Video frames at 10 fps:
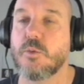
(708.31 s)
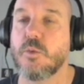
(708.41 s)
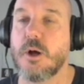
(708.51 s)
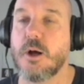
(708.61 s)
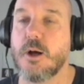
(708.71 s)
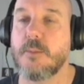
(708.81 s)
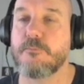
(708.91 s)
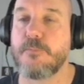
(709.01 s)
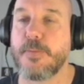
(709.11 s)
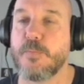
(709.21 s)

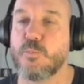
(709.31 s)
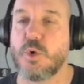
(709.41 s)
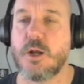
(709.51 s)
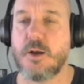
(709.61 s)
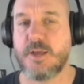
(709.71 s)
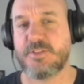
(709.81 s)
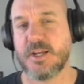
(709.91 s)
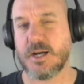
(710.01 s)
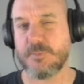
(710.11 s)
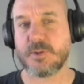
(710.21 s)
What I
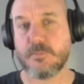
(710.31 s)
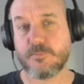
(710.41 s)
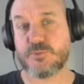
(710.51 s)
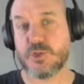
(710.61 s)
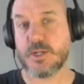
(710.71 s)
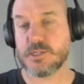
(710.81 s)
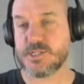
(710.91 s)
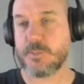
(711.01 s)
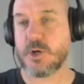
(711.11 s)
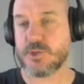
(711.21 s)
think I'm doing
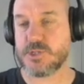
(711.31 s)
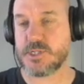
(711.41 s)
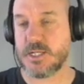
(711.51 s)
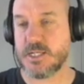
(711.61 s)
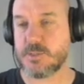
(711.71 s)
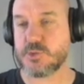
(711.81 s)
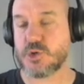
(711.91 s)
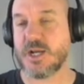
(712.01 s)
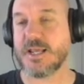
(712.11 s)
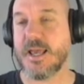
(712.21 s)
subconsciously is I'm
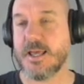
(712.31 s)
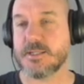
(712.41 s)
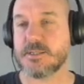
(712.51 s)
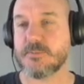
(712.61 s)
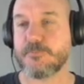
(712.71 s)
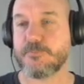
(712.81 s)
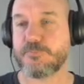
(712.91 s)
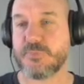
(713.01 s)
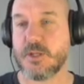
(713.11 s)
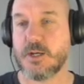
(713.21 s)
trying to get,
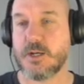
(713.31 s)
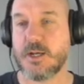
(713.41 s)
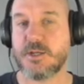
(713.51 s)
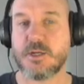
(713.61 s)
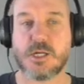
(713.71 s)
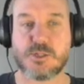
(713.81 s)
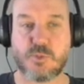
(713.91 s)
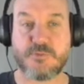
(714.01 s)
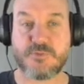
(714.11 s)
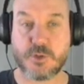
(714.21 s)
and you guys
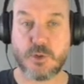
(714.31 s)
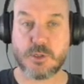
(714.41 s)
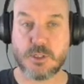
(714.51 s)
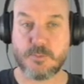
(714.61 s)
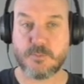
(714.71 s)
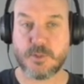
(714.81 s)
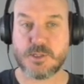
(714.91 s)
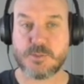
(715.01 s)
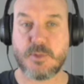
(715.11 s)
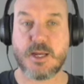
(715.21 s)
will have to Google it
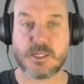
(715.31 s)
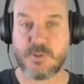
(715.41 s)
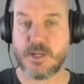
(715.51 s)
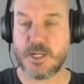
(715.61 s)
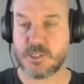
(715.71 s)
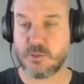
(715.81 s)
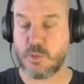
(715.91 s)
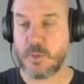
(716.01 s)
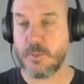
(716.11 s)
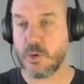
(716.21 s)
because my explanation will
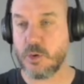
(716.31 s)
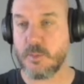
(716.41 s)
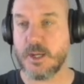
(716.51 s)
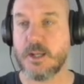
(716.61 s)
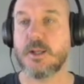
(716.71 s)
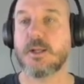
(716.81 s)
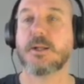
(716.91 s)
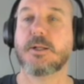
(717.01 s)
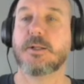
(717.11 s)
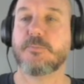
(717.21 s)
be poor, but
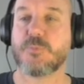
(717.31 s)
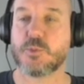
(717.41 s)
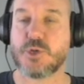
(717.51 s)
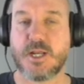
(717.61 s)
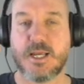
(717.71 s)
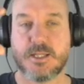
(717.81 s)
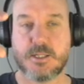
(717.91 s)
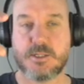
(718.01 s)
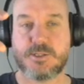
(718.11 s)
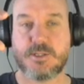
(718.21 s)
I'm trying to get
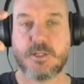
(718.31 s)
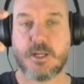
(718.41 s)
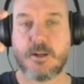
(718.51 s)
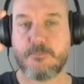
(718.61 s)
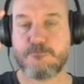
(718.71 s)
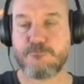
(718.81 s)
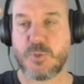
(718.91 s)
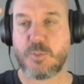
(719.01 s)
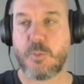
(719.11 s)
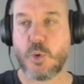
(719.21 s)
the
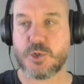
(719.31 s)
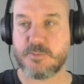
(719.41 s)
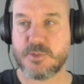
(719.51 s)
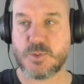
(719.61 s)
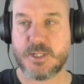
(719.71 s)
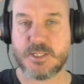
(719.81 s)
proportion between the